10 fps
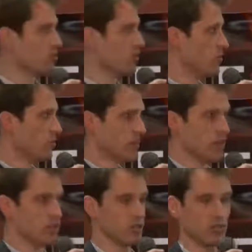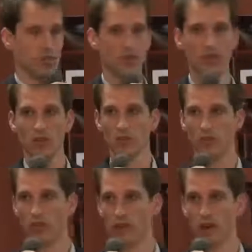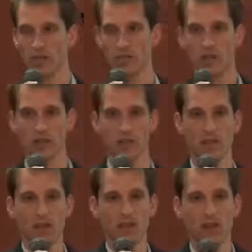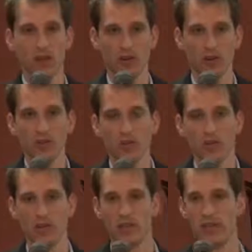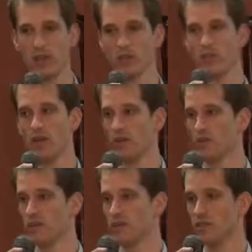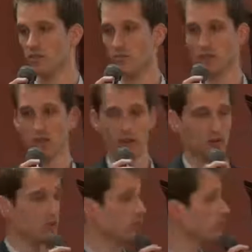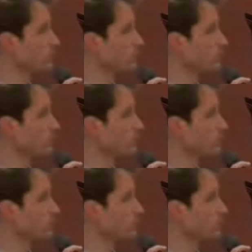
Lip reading: communications, or other aspects that are included in energy management system standard.